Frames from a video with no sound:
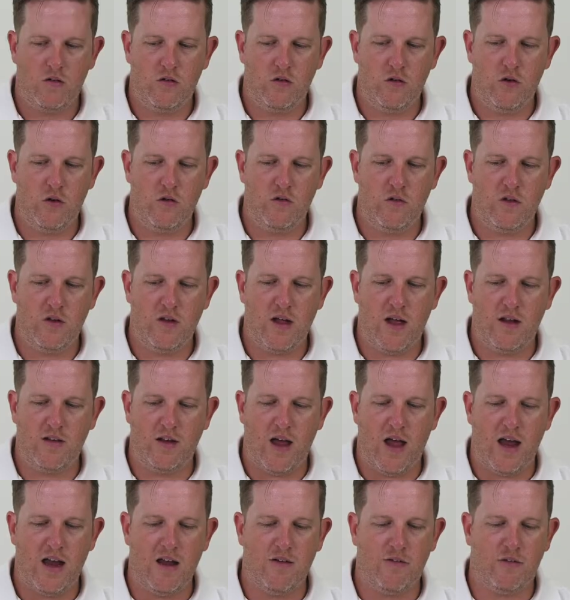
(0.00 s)
Using that
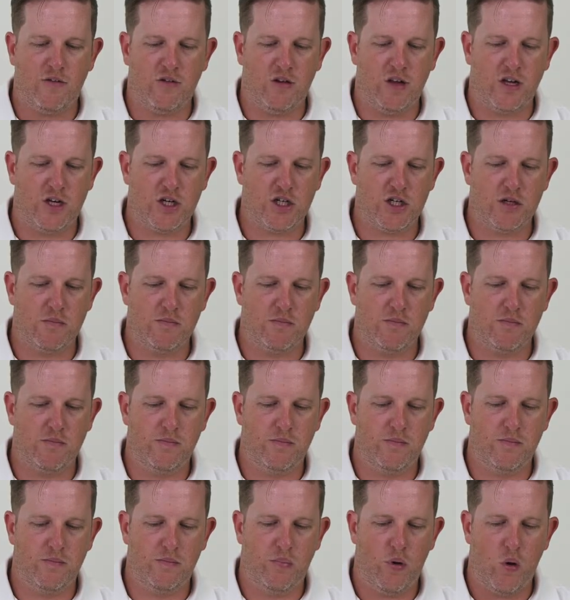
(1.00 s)
AF
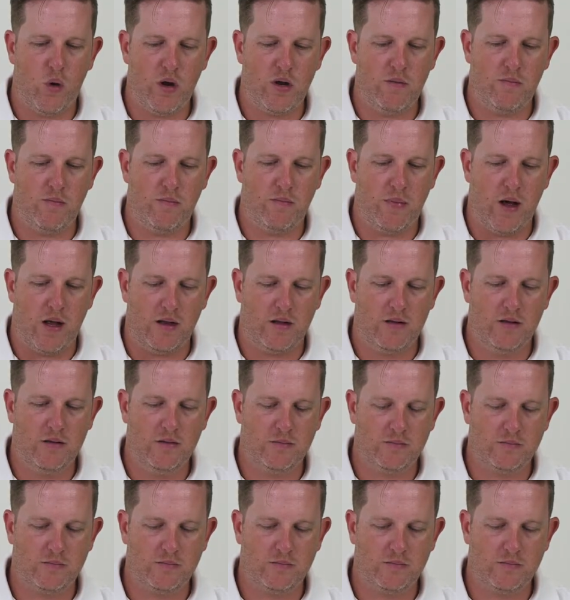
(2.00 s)
selection point button,